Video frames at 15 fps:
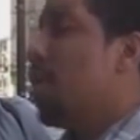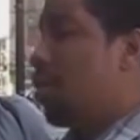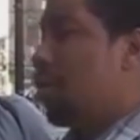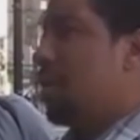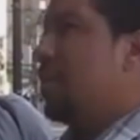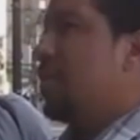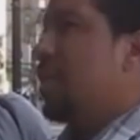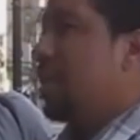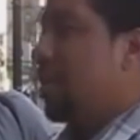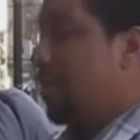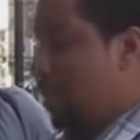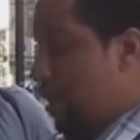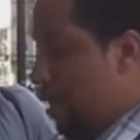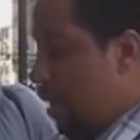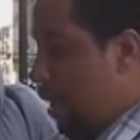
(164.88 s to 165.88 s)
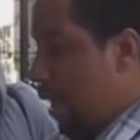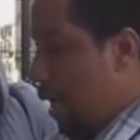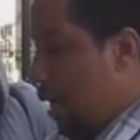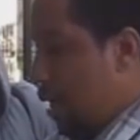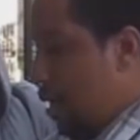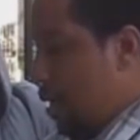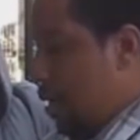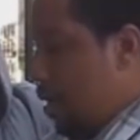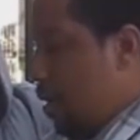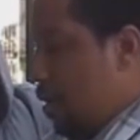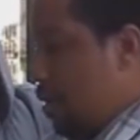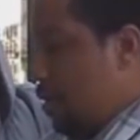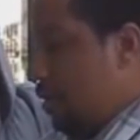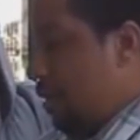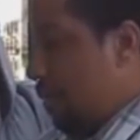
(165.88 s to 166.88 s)
on, let me think.
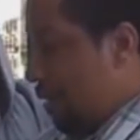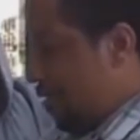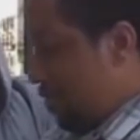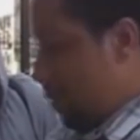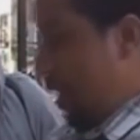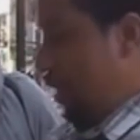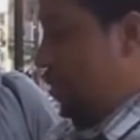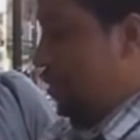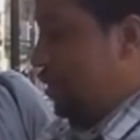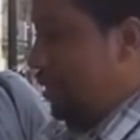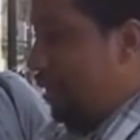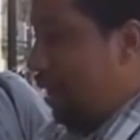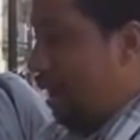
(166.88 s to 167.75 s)
Need some patience.